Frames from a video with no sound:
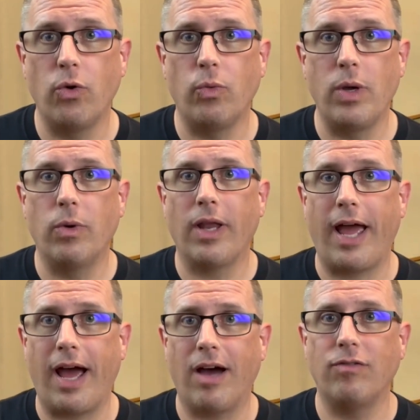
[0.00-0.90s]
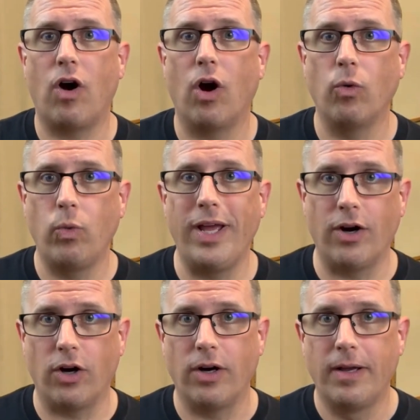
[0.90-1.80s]
we will have our
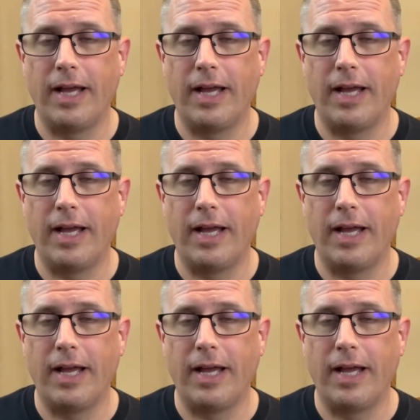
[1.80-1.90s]
winner,